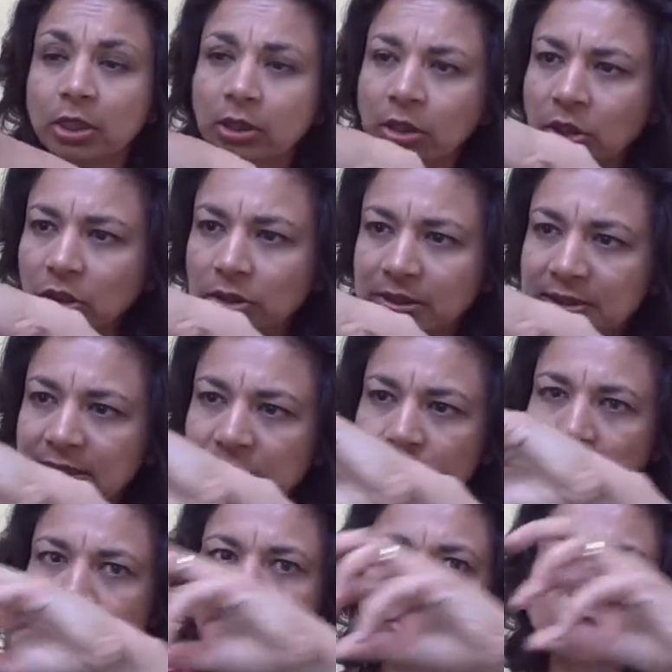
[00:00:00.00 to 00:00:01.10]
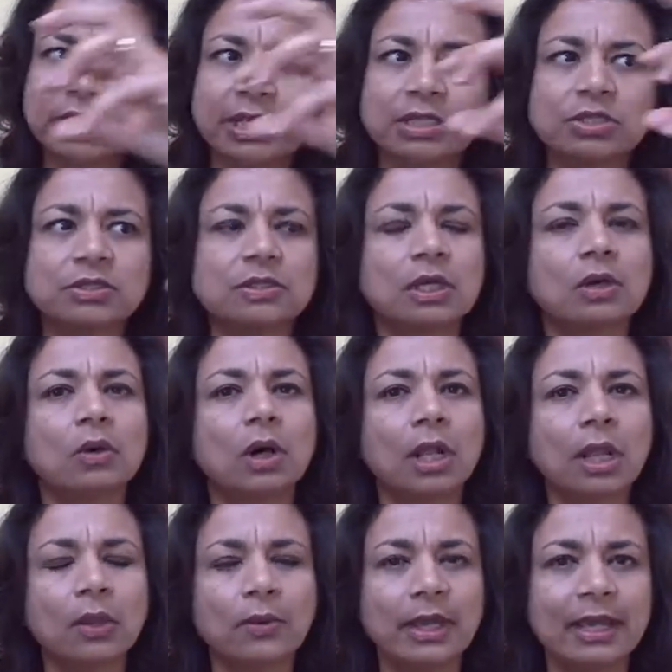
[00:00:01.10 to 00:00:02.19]
you'll see ripple changes that go
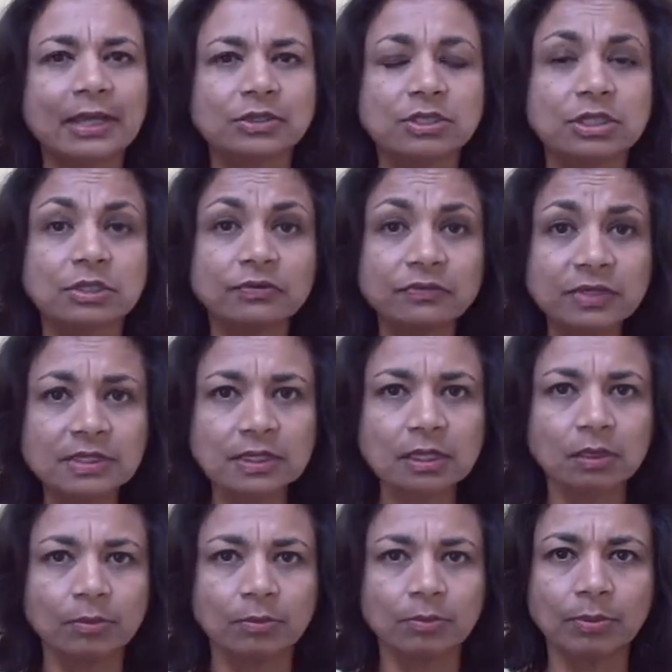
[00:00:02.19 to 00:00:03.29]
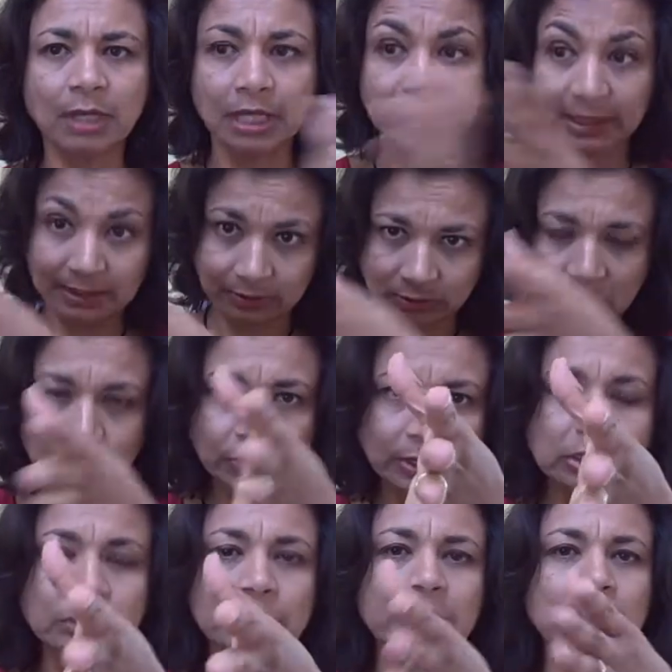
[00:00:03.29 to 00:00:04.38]
all the way out to your physical body,
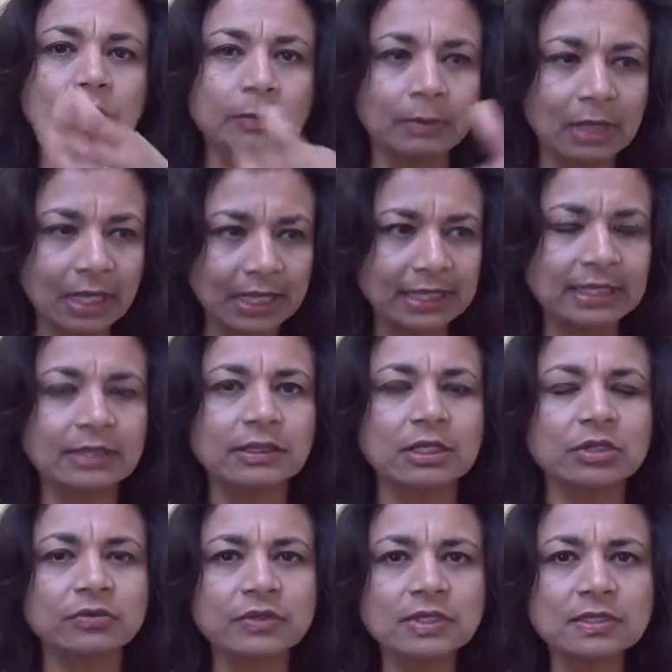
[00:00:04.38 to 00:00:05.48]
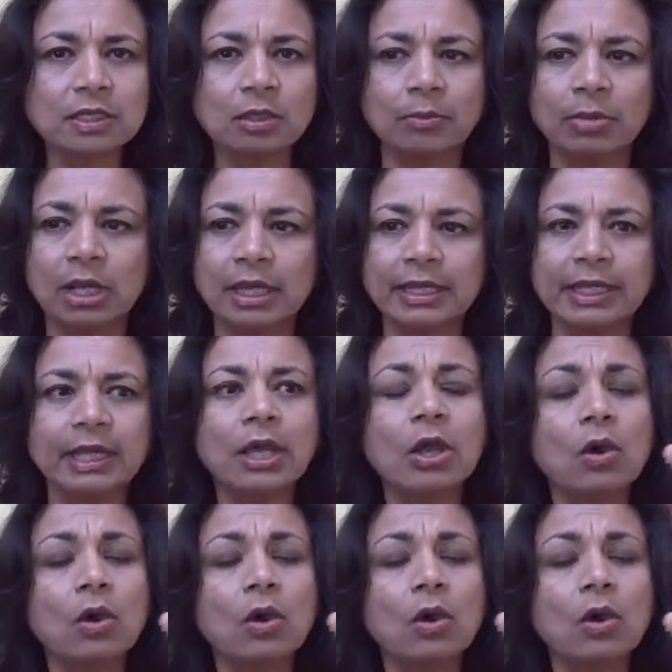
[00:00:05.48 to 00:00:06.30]
including your mind and then your physical body.